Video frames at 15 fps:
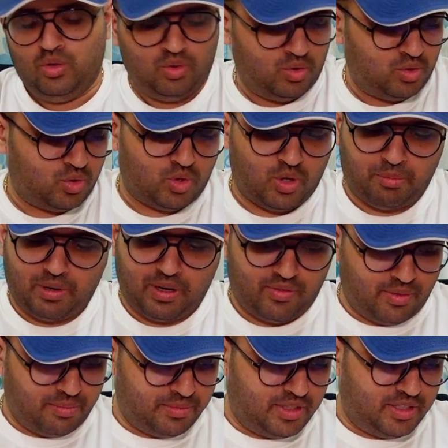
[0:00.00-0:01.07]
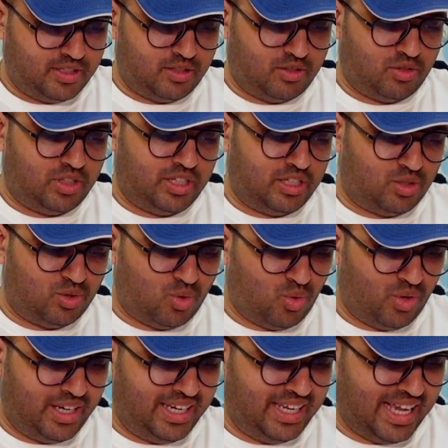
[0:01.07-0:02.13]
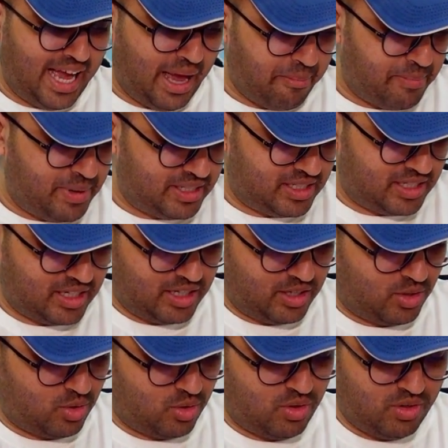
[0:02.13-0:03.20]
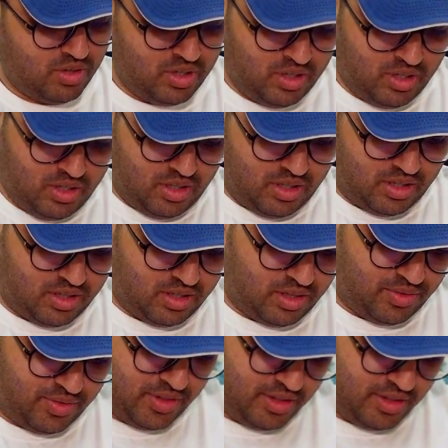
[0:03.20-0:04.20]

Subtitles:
So apart from this, you know, there is no any app based control for